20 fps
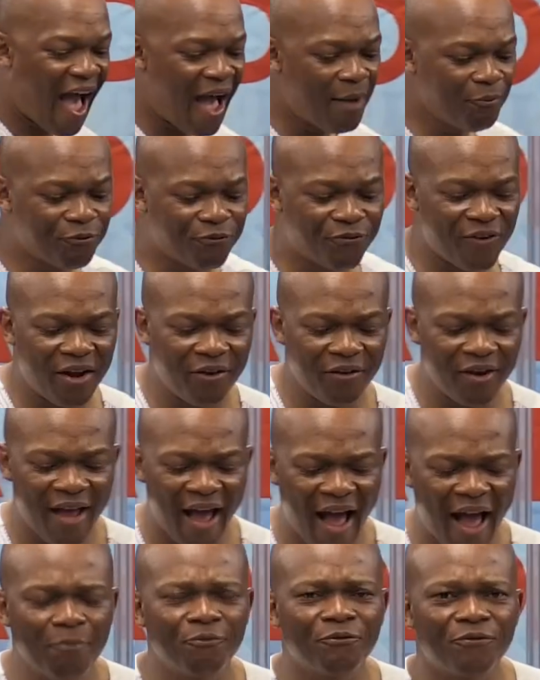I'm
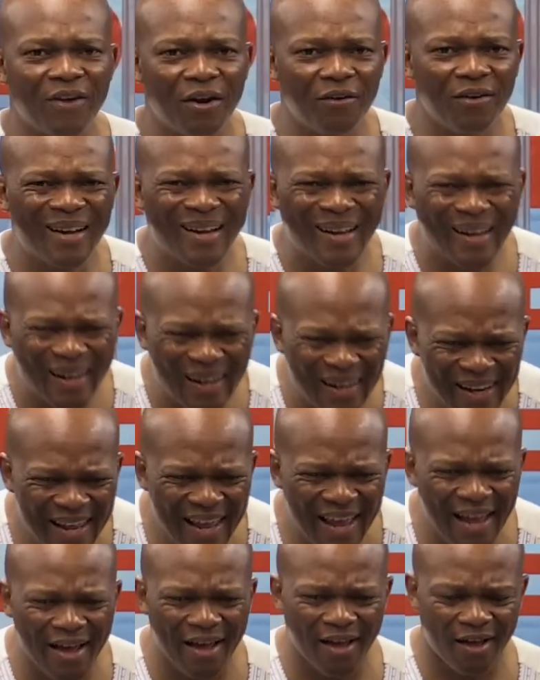very
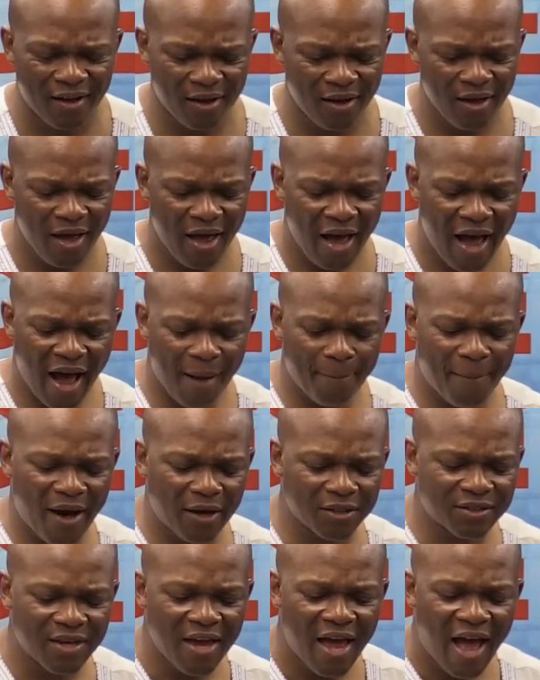clear
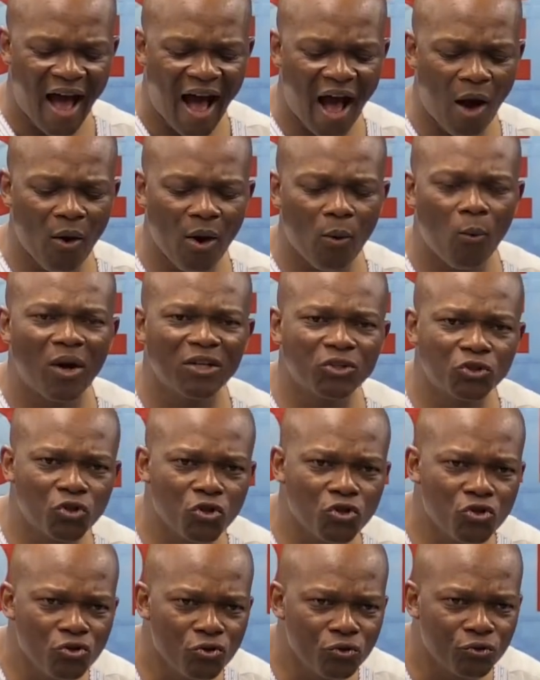about how I want
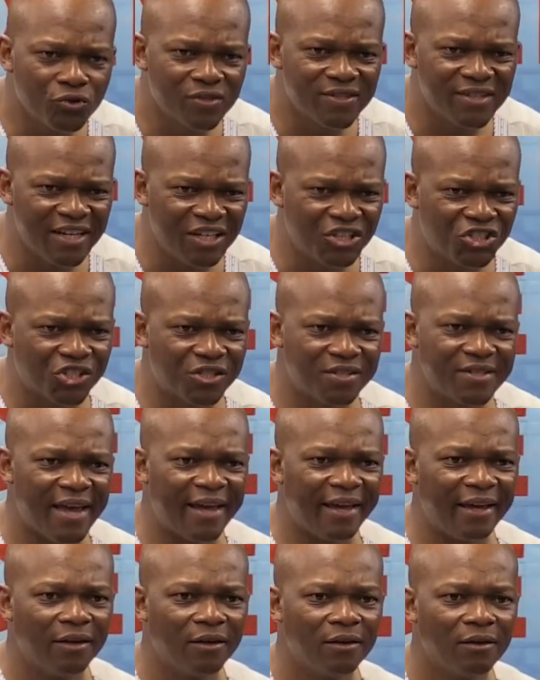to use each
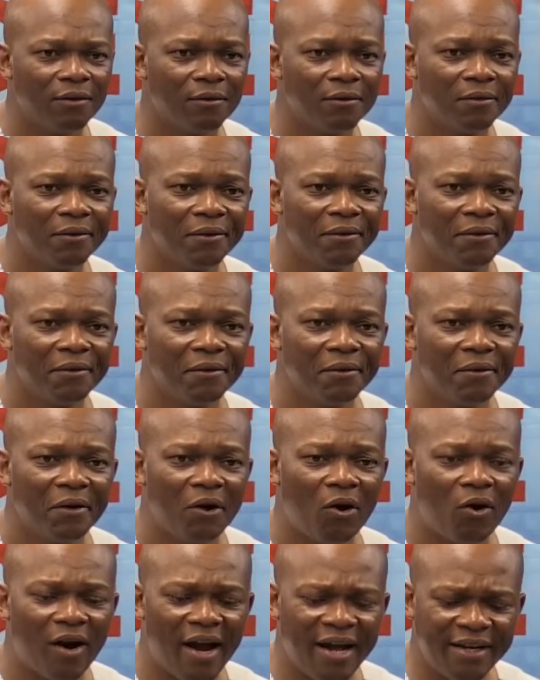day.
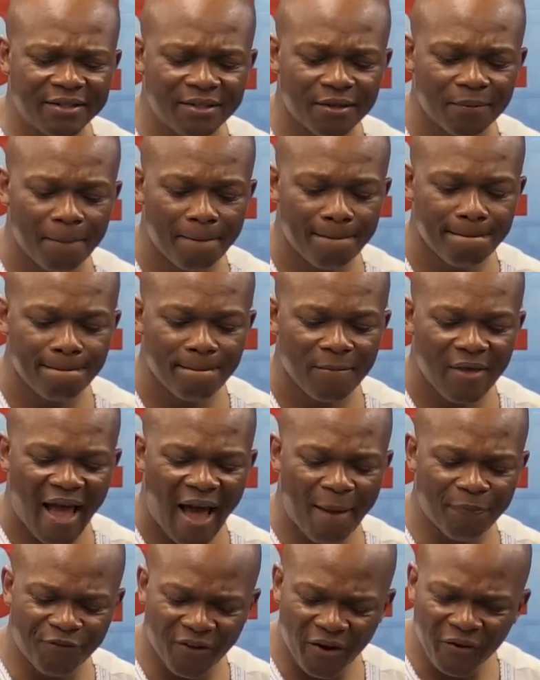All right?
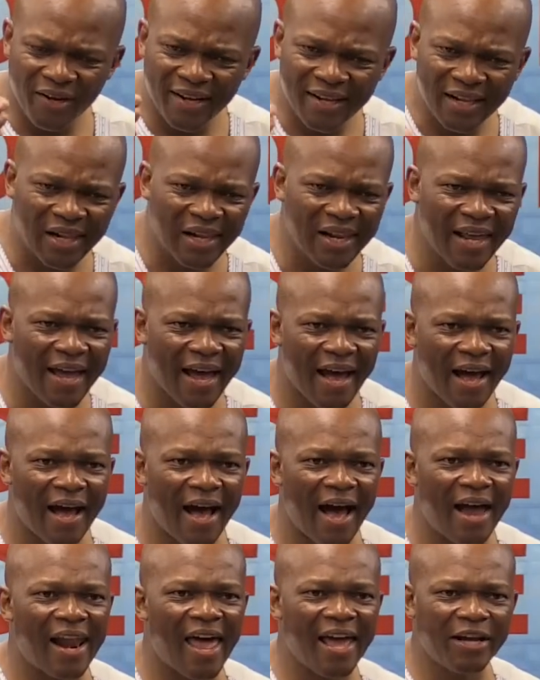I'm very clear.
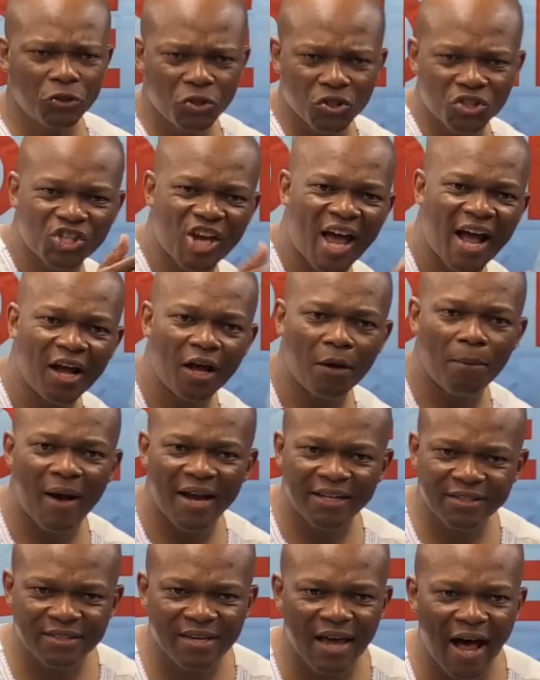I like to chunk
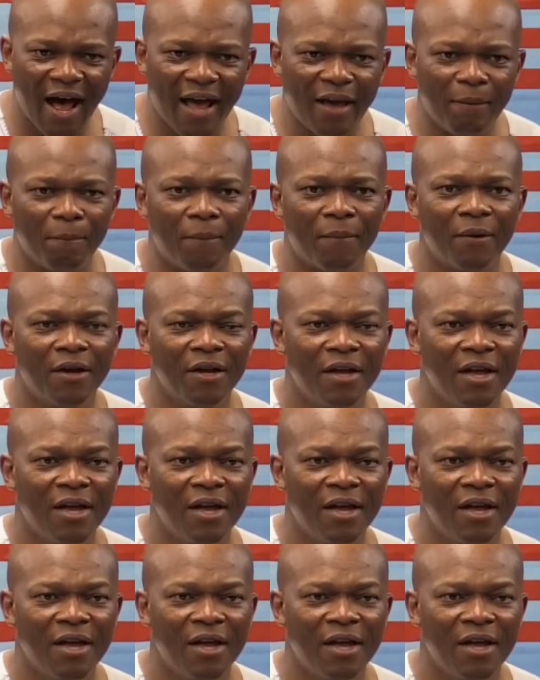my time